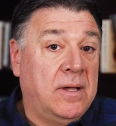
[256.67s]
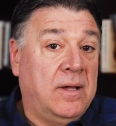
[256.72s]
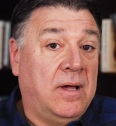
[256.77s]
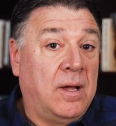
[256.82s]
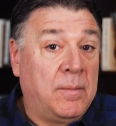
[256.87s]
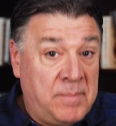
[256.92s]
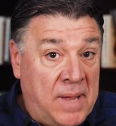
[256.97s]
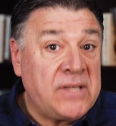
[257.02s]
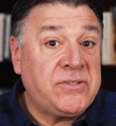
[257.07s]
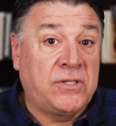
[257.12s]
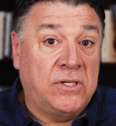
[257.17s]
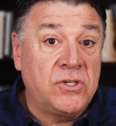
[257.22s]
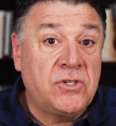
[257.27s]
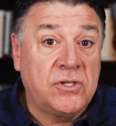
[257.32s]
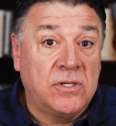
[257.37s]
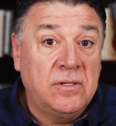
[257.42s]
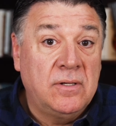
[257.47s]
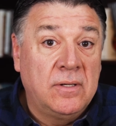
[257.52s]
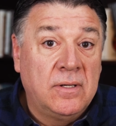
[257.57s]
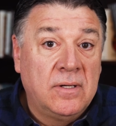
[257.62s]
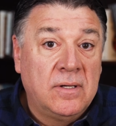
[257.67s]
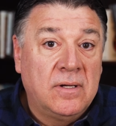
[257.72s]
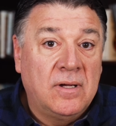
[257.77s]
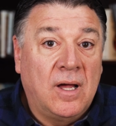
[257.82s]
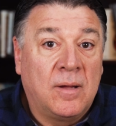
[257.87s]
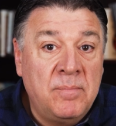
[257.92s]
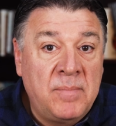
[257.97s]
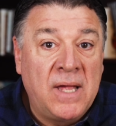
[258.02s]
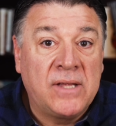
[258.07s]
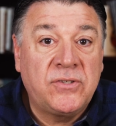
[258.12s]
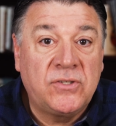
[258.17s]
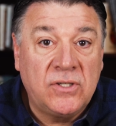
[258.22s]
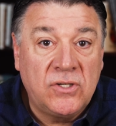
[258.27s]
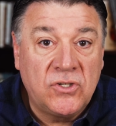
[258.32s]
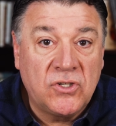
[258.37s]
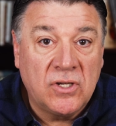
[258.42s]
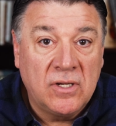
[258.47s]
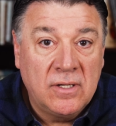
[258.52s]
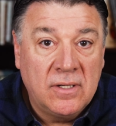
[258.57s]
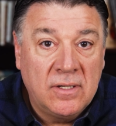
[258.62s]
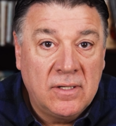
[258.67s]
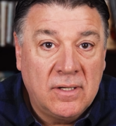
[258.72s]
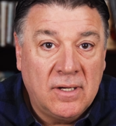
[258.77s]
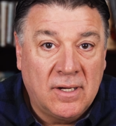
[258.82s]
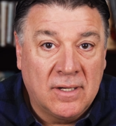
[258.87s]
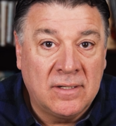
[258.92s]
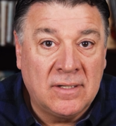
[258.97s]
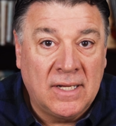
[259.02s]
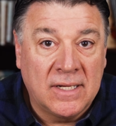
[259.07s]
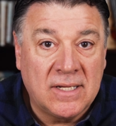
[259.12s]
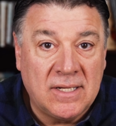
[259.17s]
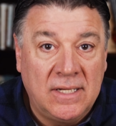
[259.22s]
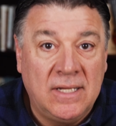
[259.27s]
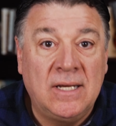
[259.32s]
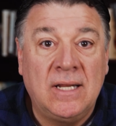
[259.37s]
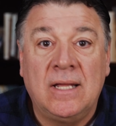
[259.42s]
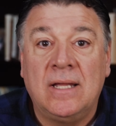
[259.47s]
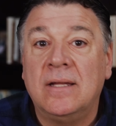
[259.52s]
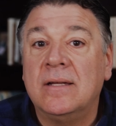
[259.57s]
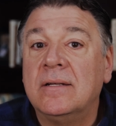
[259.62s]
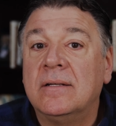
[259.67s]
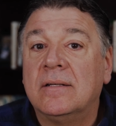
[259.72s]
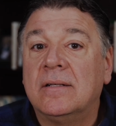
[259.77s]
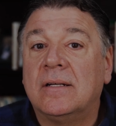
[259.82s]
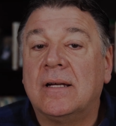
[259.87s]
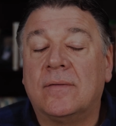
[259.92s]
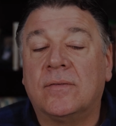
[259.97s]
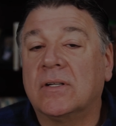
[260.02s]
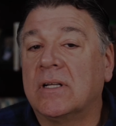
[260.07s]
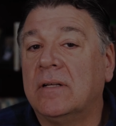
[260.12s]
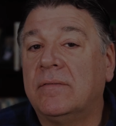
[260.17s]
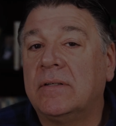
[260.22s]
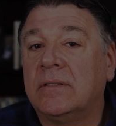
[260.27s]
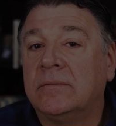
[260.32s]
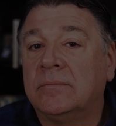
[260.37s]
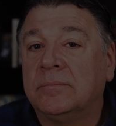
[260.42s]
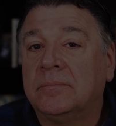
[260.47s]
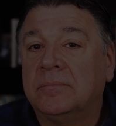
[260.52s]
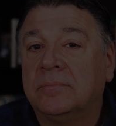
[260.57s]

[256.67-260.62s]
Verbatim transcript: a message, a message unlike any ever given.